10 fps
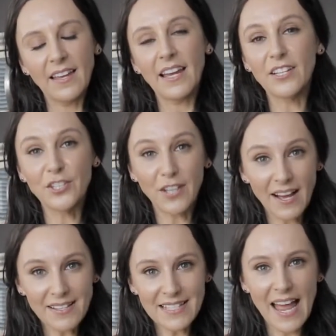And you
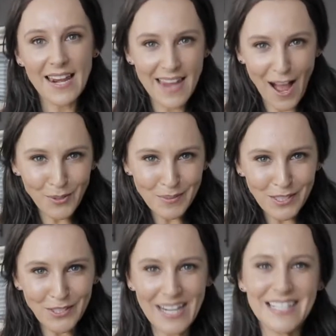guys, now would be a
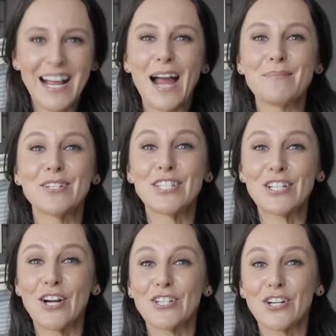great time to
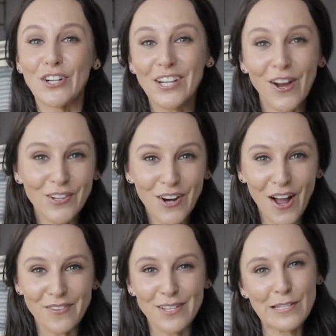start turning on your
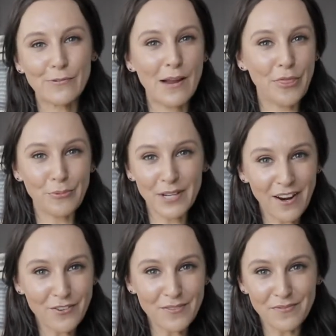oven to around
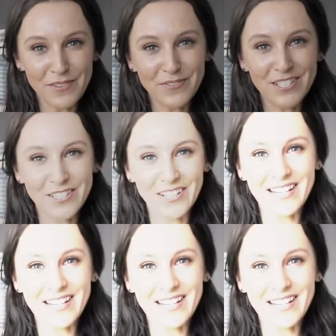350 degrees.